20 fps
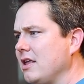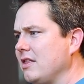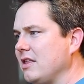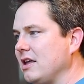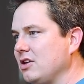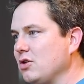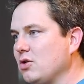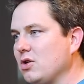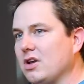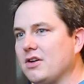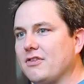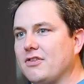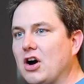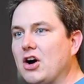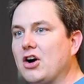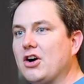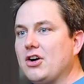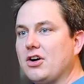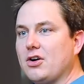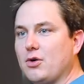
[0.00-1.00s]
that you could have
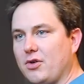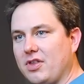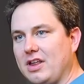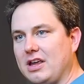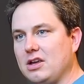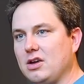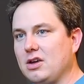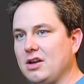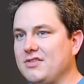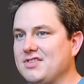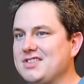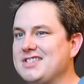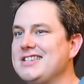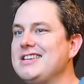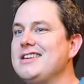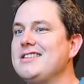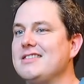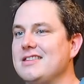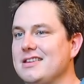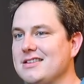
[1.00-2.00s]
heard or that you could have
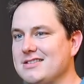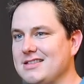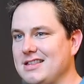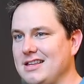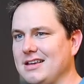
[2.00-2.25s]
seen these